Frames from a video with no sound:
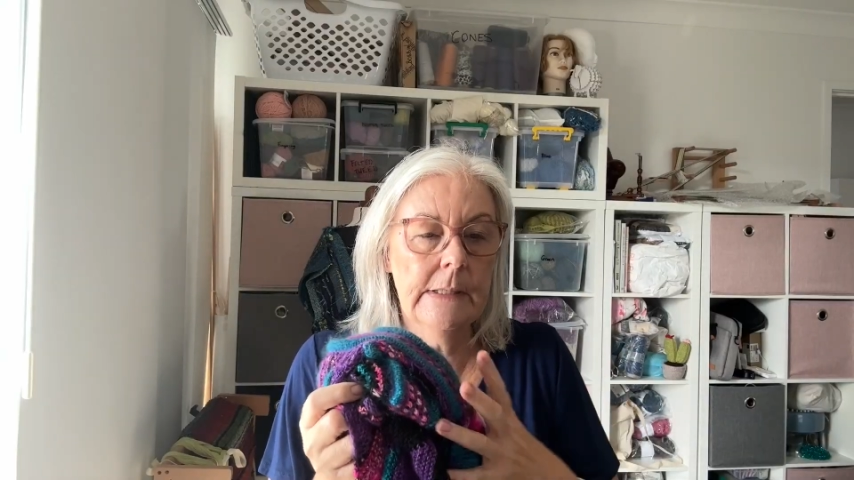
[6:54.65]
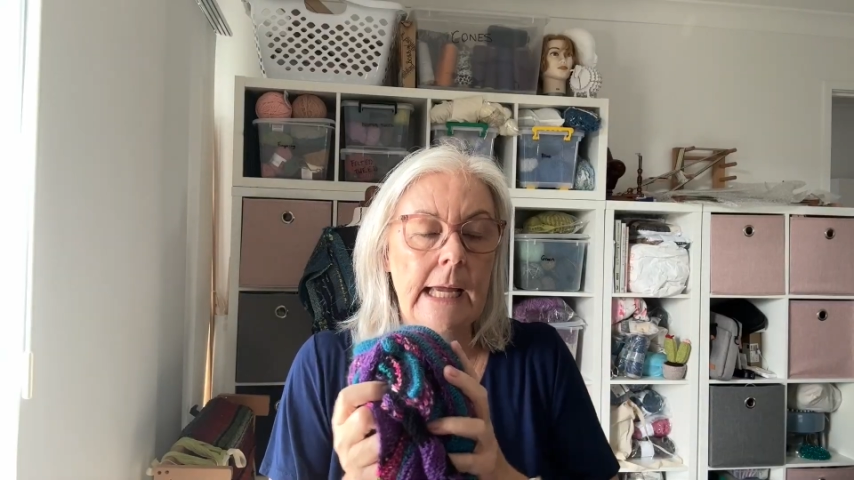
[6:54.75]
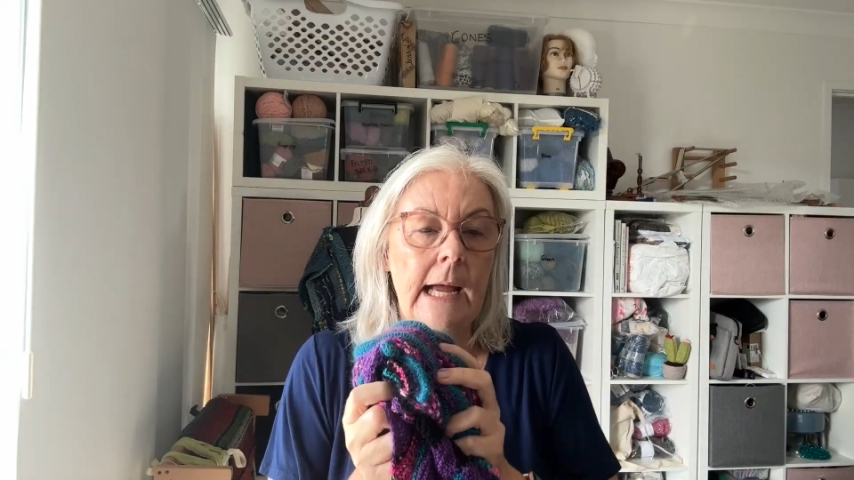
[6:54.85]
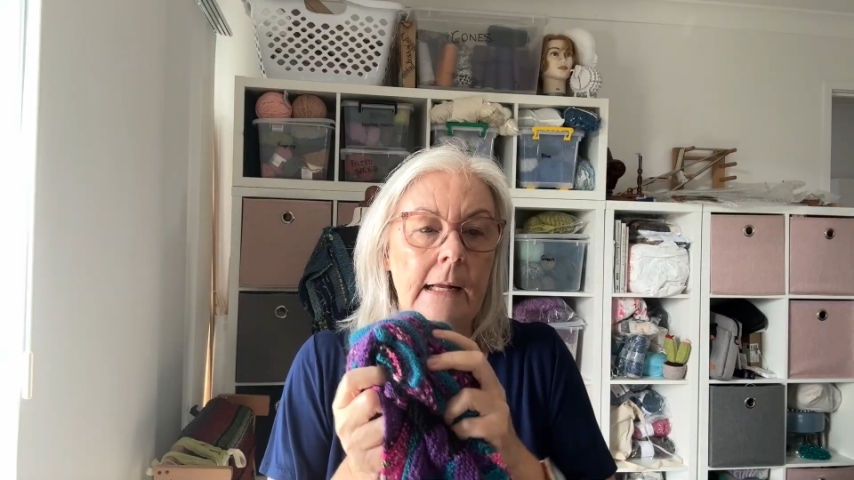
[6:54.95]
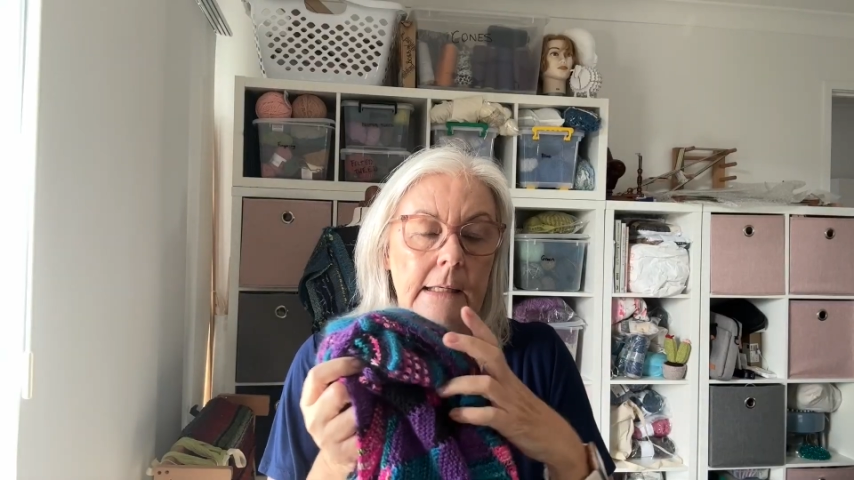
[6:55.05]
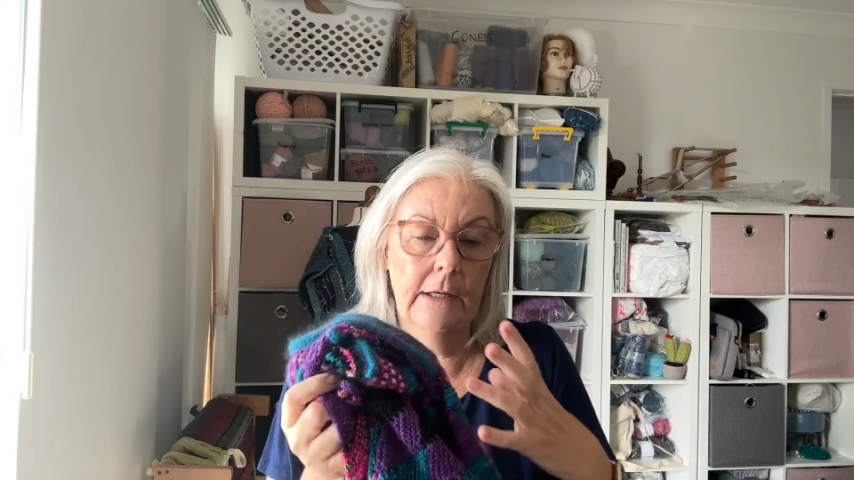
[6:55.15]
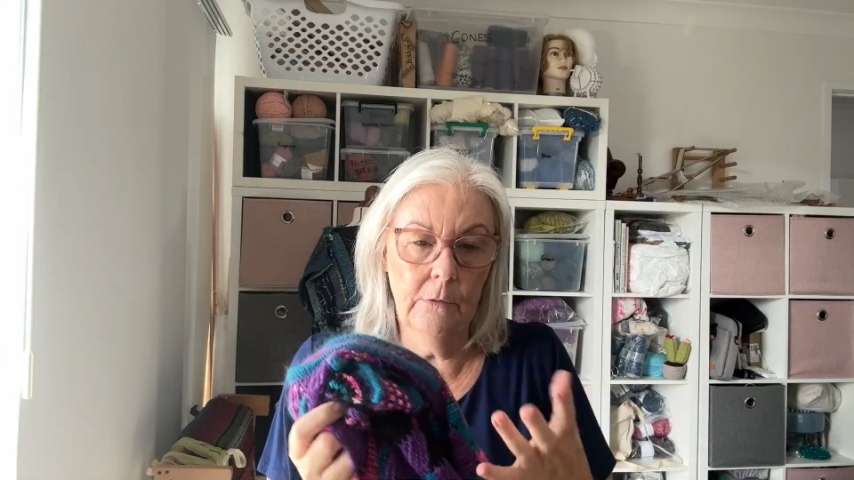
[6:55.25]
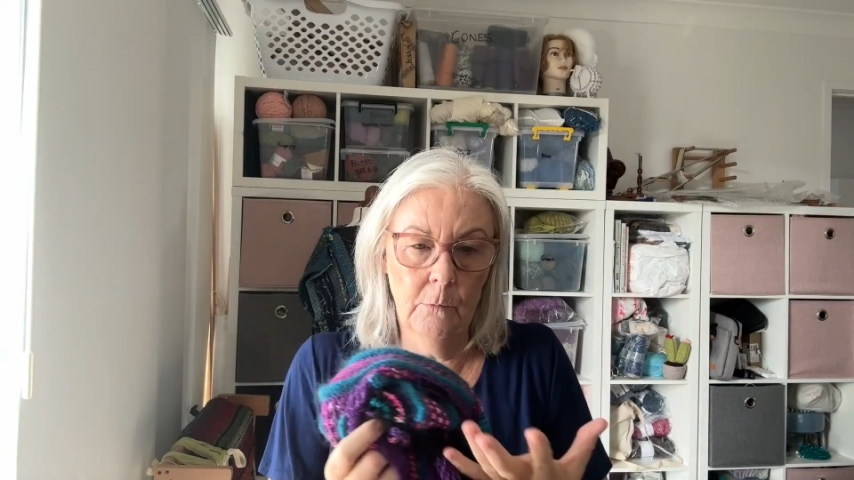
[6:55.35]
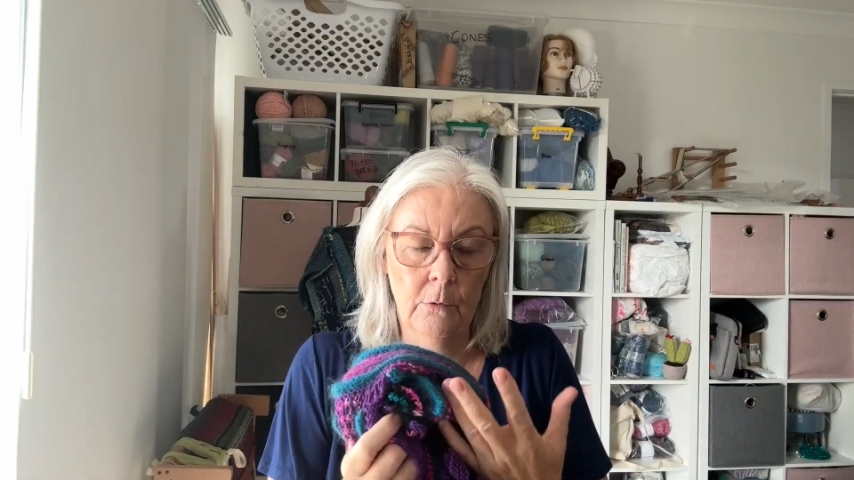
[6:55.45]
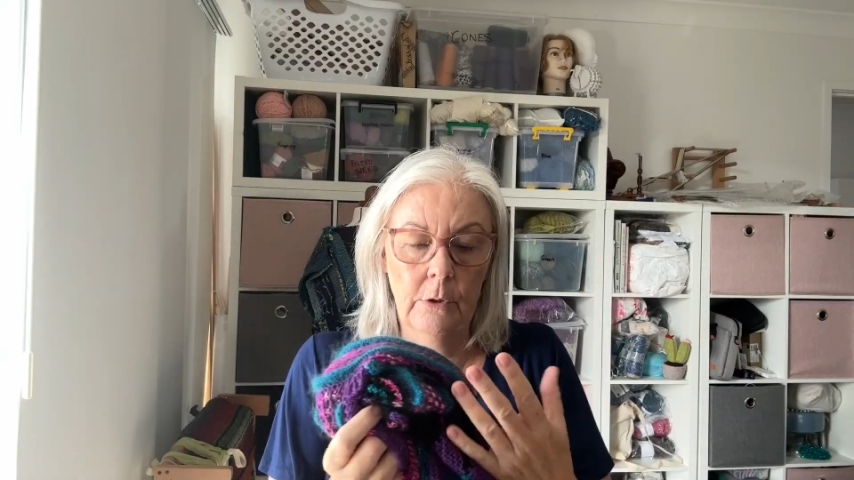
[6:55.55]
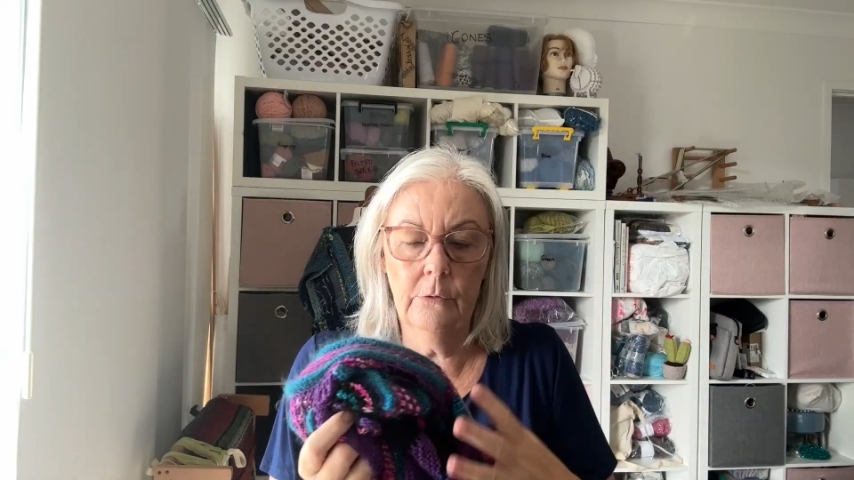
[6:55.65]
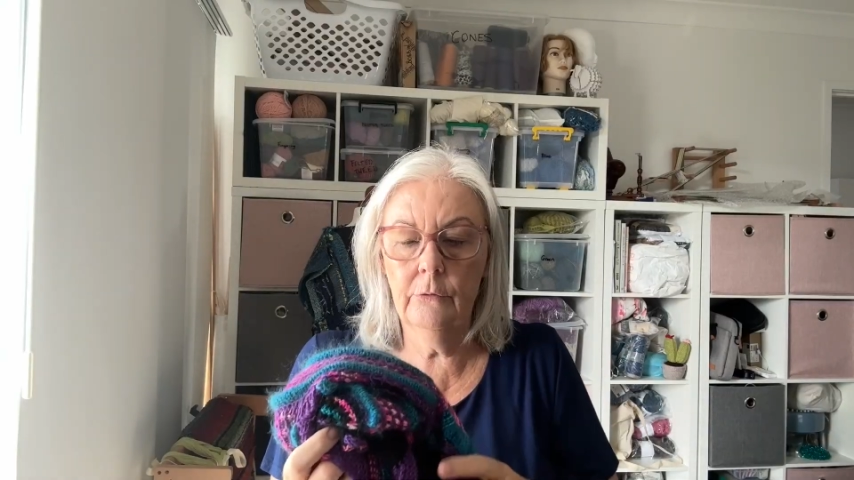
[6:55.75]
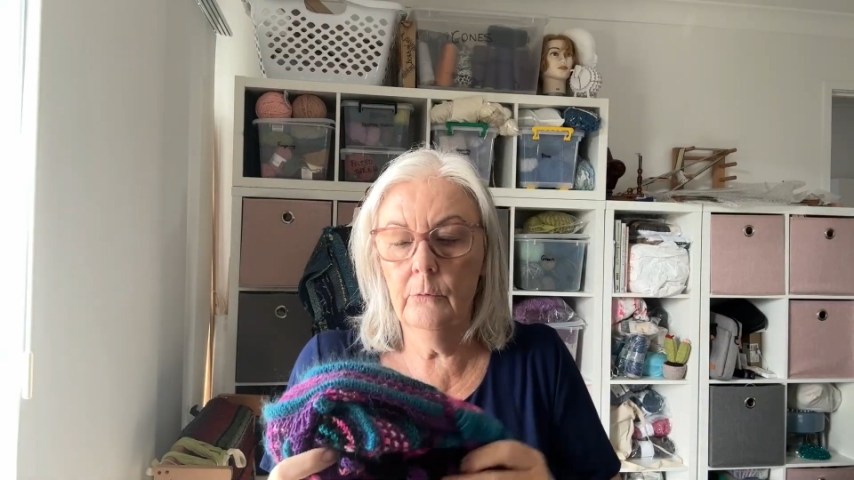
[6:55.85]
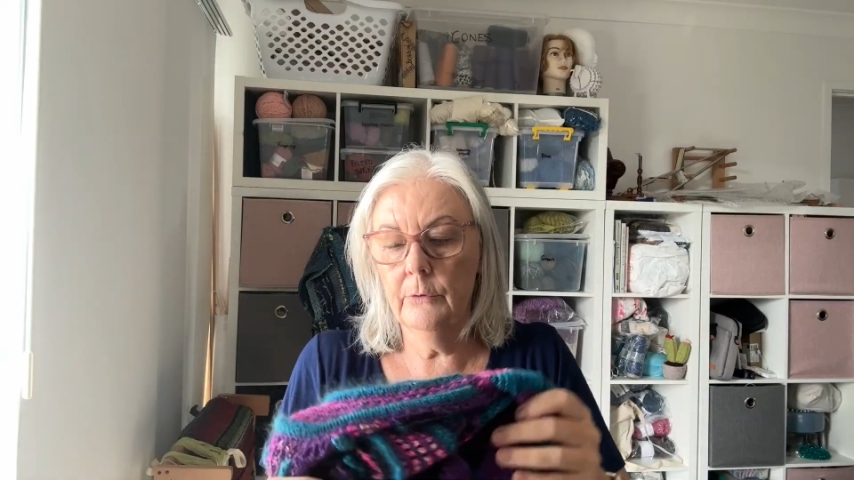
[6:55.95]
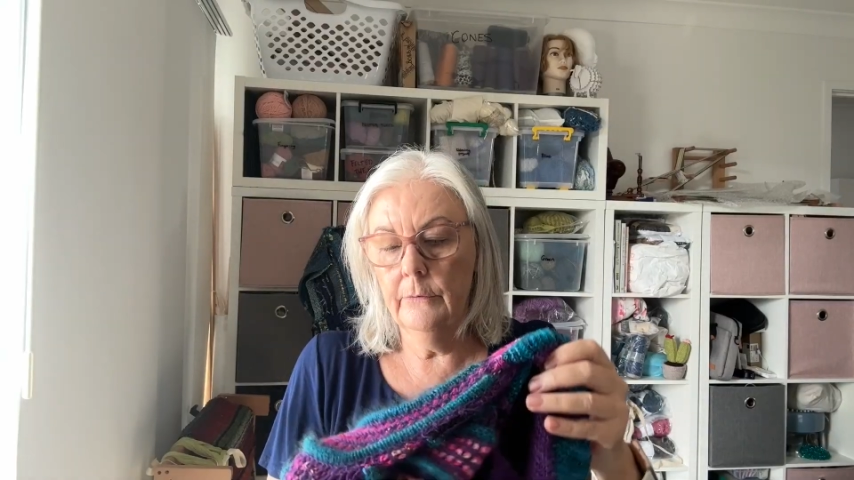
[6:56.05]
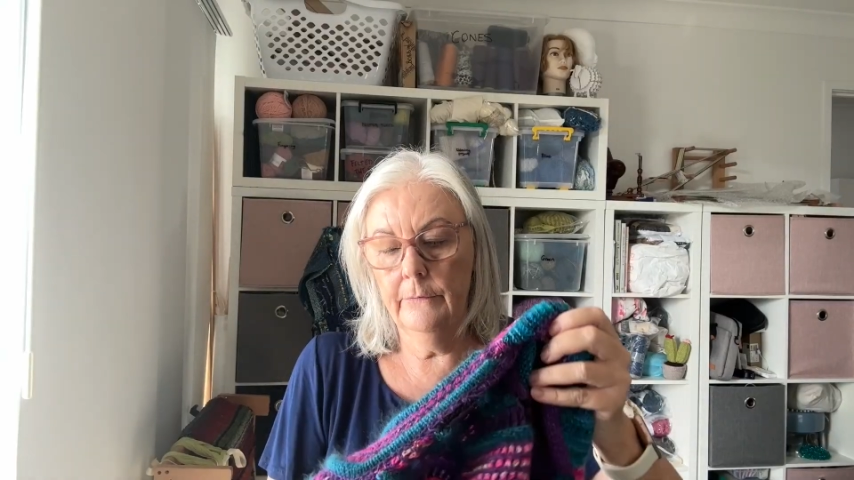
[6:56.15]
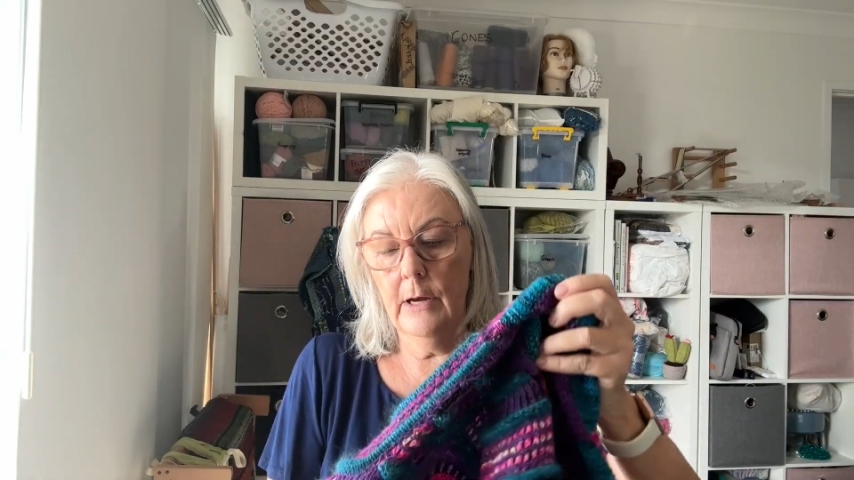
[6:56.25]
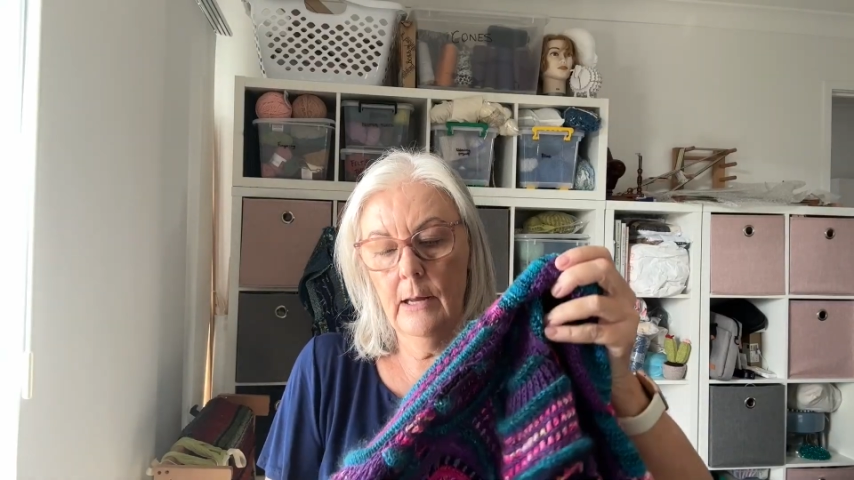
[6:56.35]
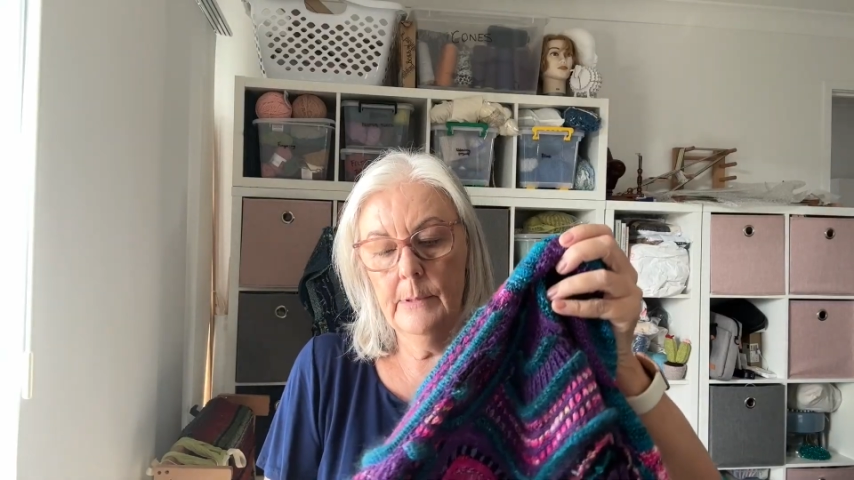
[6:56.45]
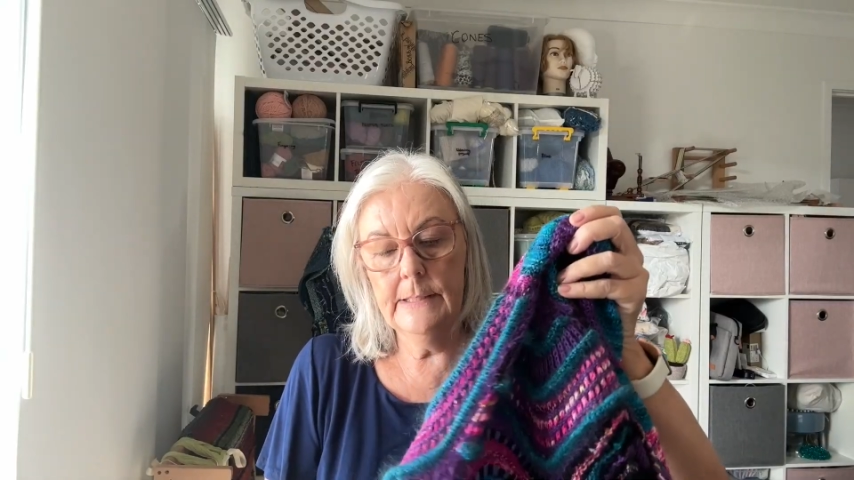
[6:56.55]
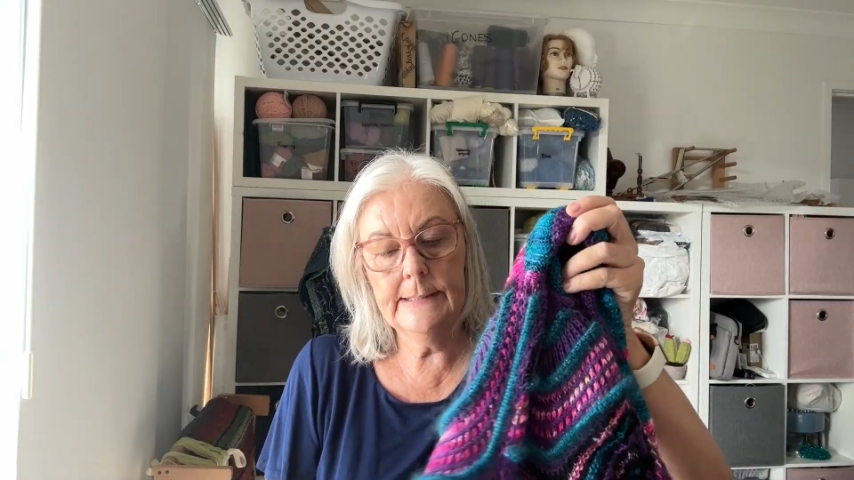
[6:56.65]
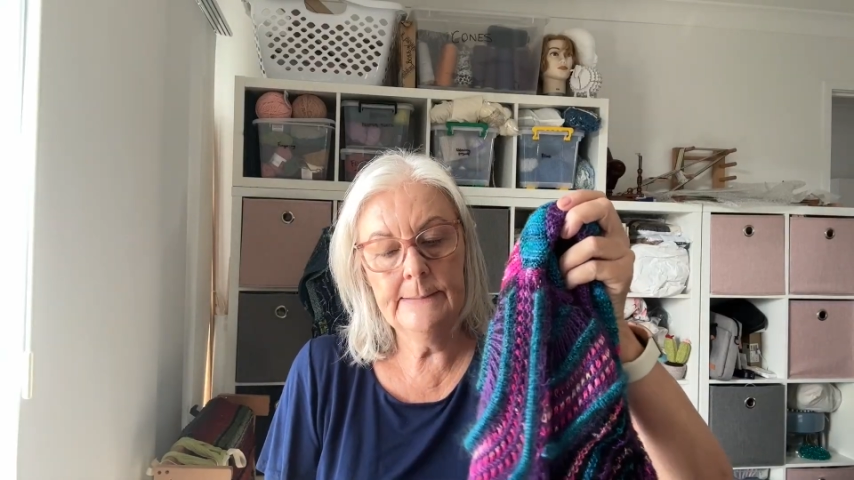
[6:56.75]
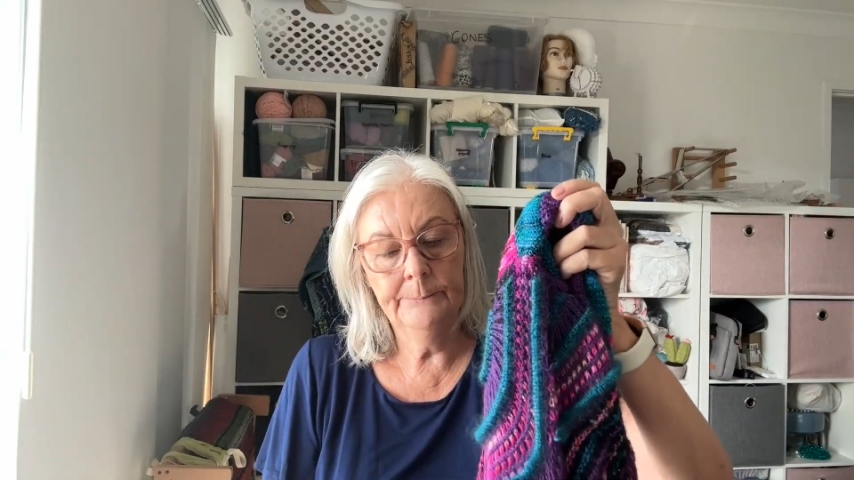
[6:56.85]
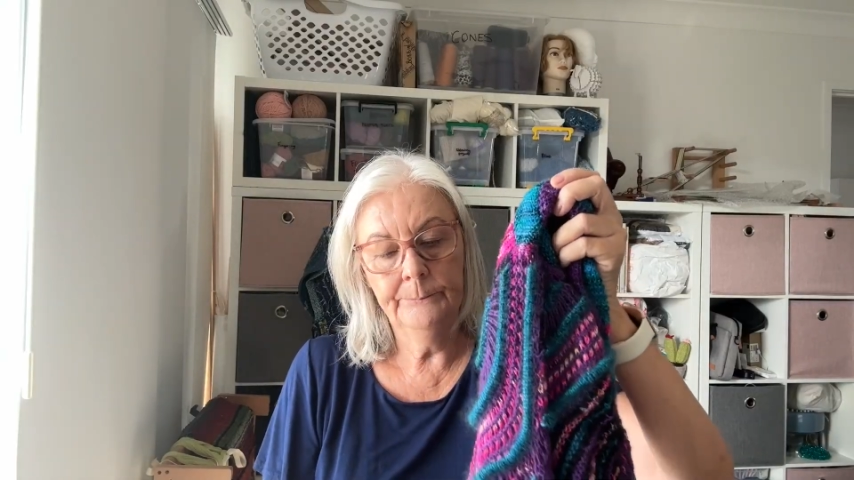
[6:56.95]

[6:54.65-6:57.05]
out and get the water through all the fibres.